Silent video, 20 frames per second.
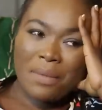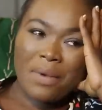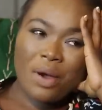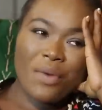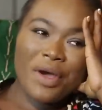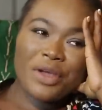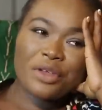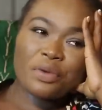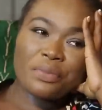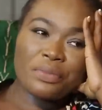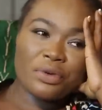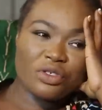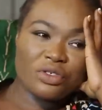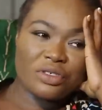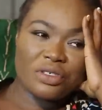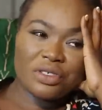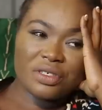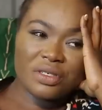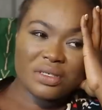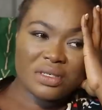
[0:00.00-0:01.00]
Mama, why are you
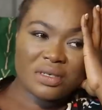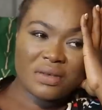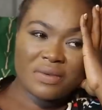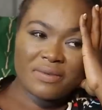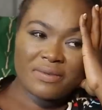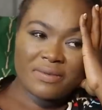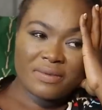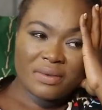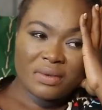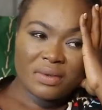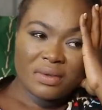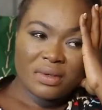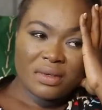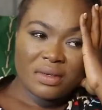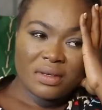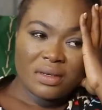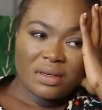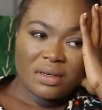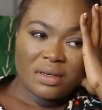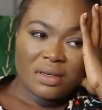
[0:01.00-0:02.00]
bothering yourself?
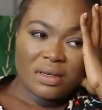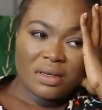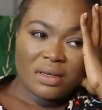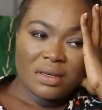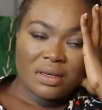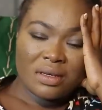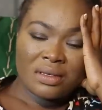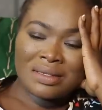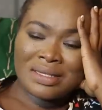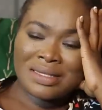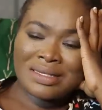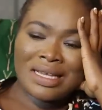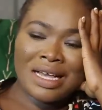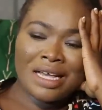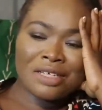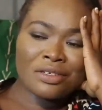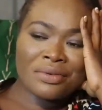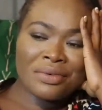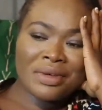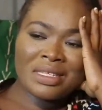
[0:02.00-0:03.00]

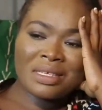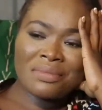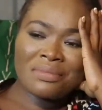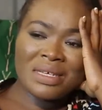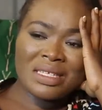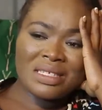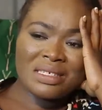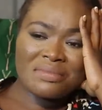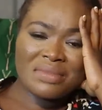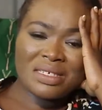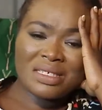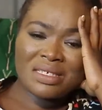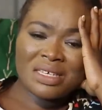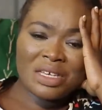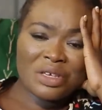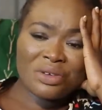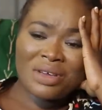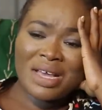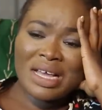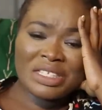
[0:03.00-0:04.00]
Sister has already made the
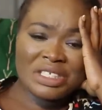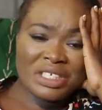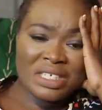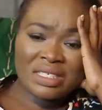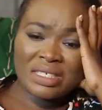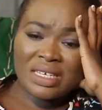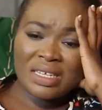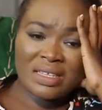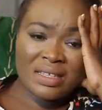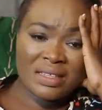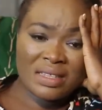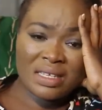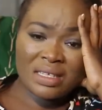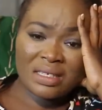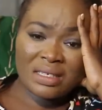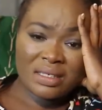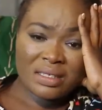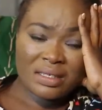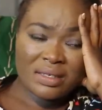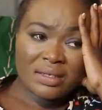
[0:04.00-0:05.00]
mistake. You can't change
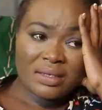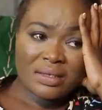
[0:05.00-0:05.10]
anything.